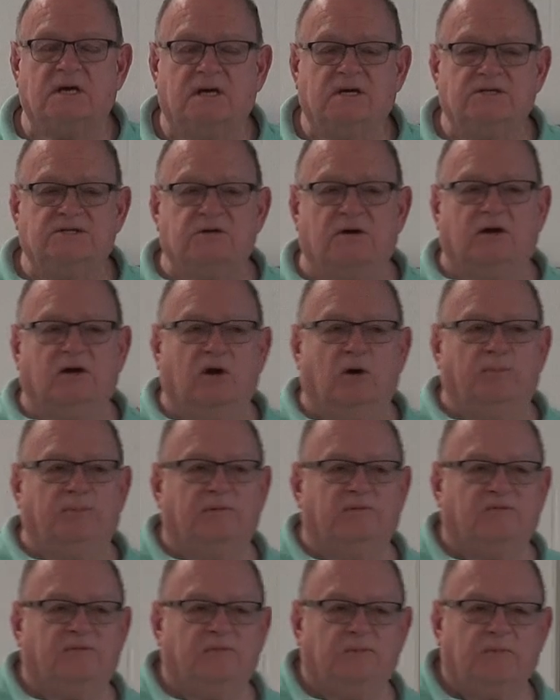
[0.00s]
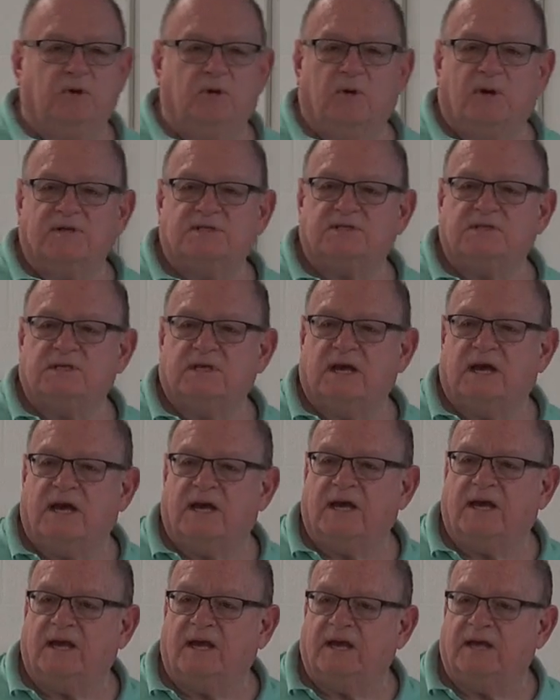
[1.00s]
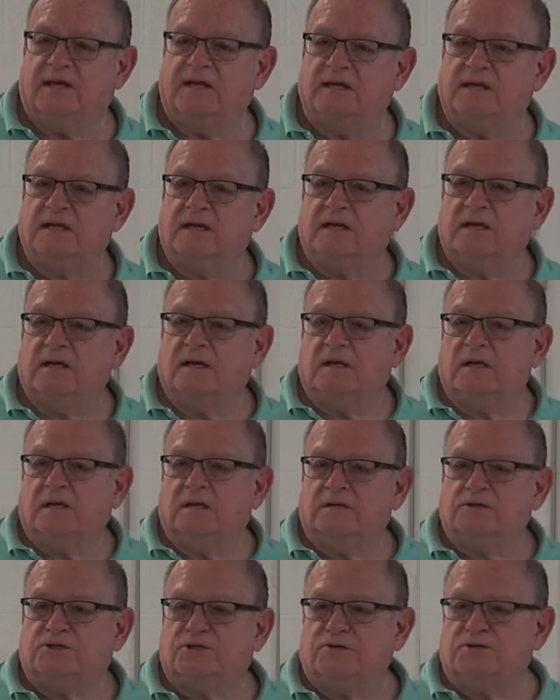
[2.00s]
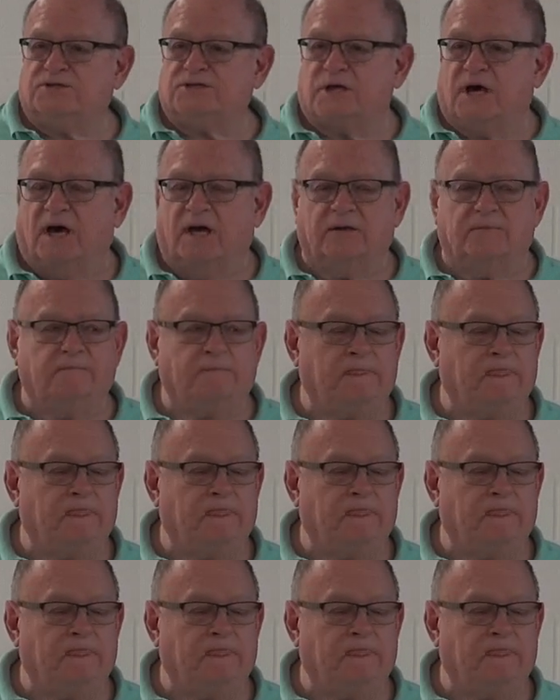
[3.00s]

Jerry Loper from the USDA in Tucson,